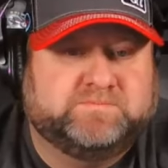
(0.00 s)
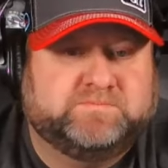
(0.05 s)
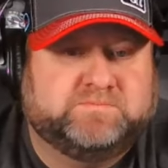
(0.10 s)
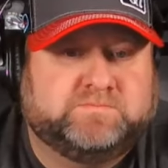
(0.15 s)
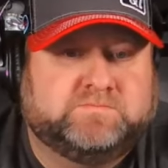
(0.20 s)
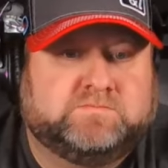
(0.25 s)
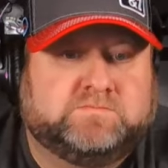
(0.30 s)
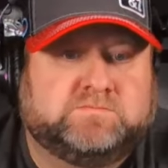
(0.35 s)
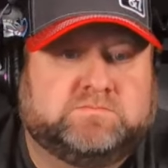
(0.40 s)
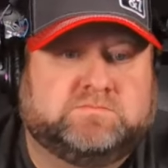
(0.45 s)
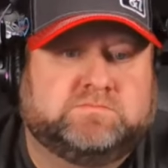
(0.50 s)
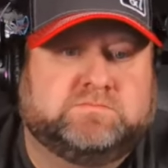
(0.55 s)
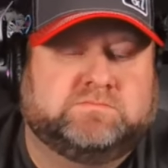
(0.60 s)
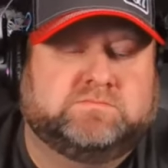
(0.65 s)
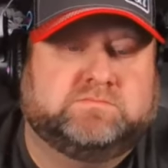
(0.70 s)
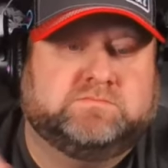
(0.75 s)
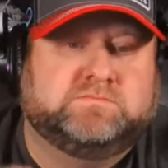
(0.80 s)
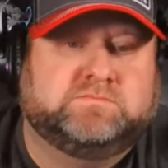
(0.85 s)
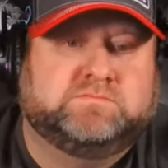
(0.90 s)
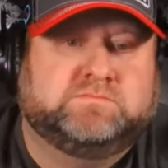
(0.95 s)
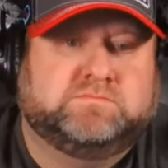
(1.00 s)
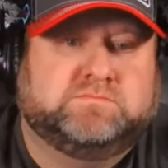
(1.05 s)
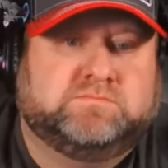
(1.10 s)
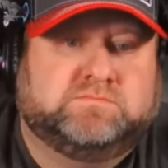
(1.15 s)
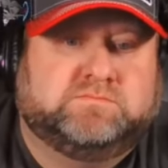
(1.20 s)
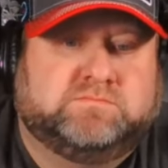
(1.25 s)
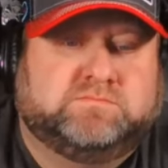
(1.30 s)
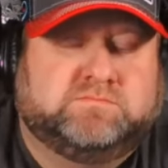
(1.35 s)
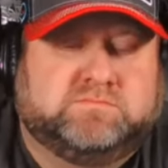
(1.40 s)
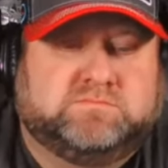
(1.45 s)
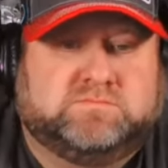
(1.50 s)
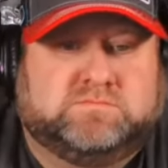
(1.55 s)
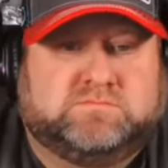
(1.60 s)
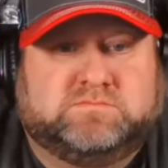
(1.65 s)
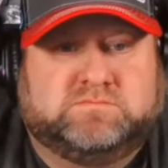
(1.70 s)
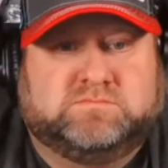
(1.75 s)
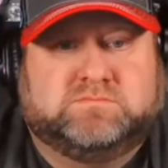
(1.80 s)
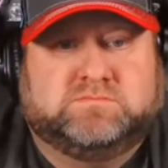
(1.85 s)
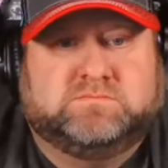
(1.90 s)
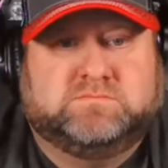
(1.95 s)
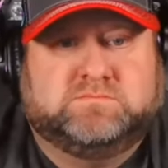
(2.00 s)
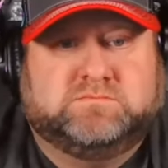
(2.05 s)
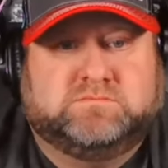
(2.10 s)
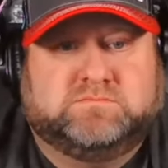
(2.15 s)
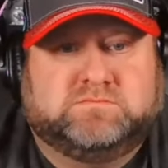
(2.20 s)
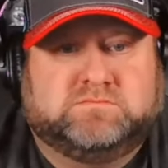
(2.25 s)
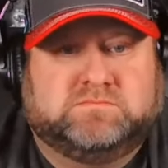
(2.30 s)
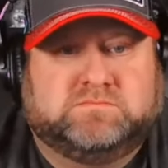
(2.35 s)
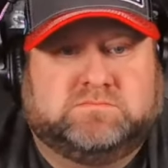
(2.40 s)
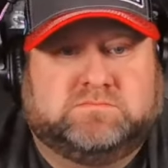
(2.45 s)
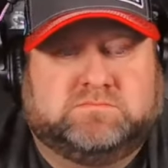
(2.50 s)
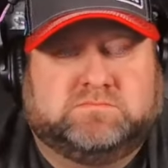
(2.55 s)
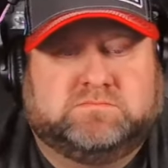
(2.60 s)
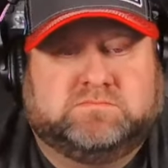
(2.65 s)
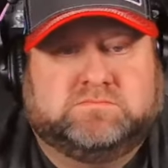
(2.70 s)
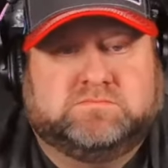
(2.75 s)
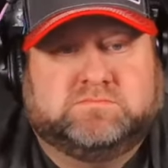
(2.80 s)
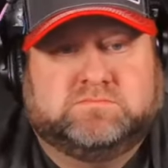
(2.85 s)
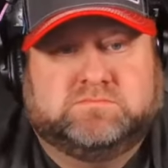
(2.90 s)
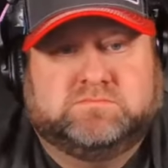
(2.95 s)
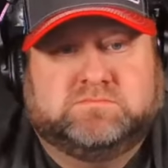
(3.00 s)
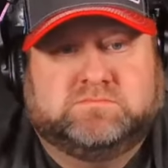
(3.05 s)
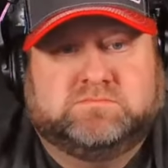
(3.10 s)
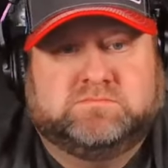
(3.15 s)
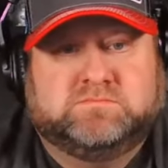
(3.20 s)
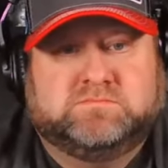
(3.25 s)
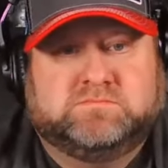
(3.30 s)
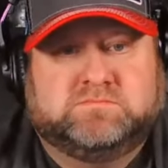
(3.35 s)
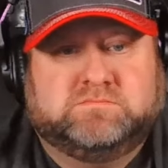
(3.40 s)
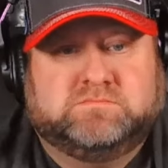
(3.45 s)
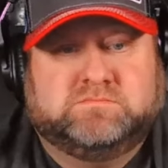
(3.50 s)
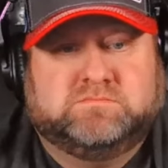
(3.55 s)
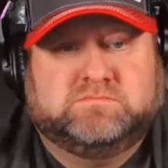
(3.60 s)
This person isn't speaking.